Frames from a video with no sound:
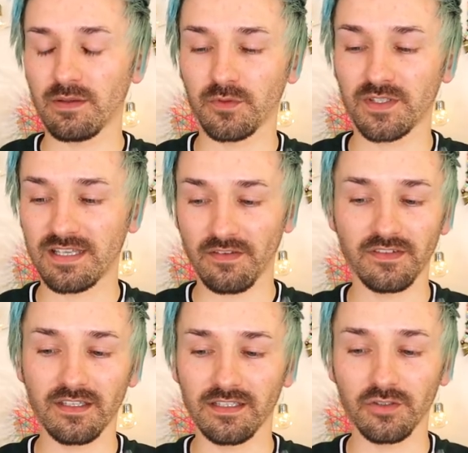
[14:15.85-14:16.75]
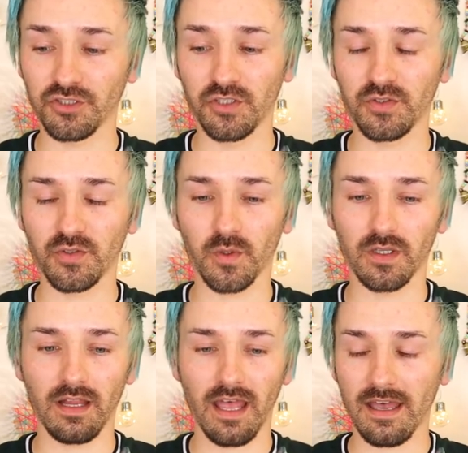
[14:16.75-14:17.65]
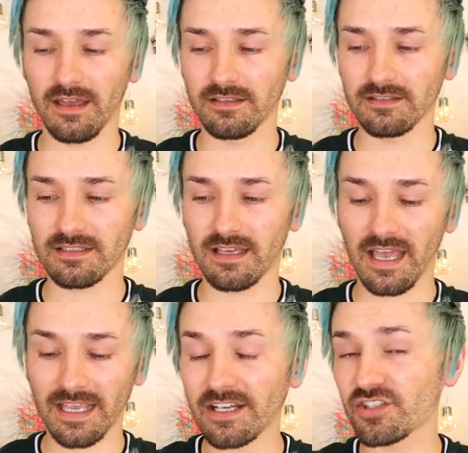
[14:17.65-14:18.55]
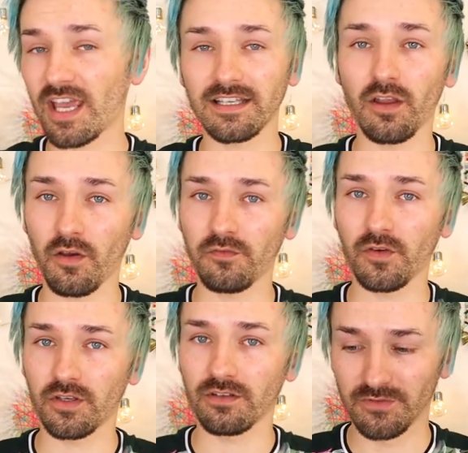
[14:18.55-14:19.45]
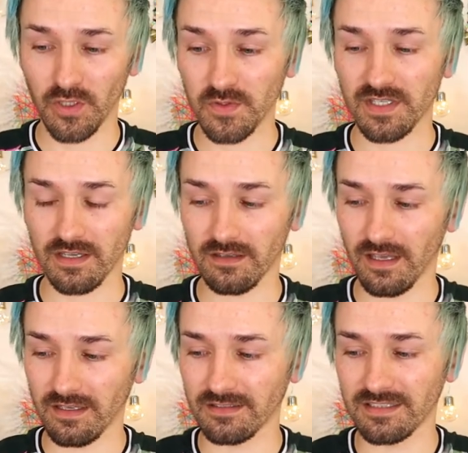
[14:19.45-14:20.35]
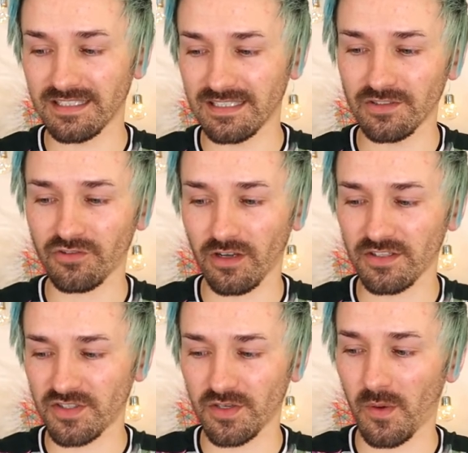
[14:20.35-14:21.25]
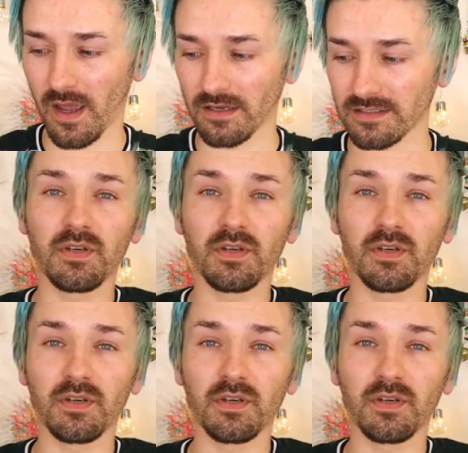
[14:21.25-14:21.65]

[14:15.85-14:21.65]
It was definitely unusual and I actually had a lot of fun using it, and you didn't troll us too hard.